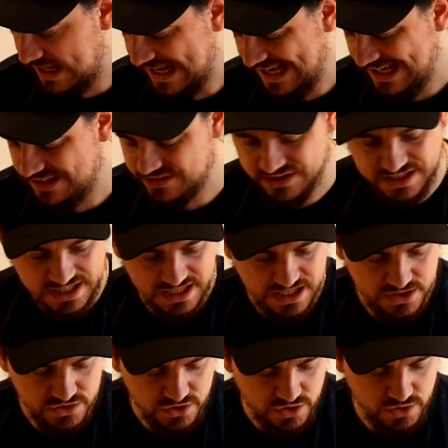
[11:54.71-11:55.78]
has an
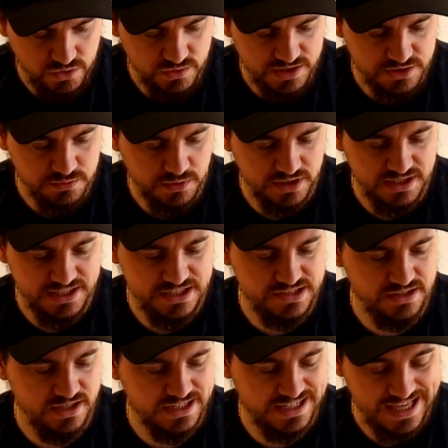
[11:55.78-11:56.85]
issue. This one
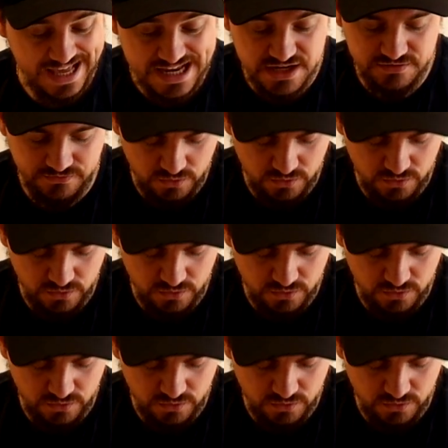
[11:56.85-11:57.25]
is a case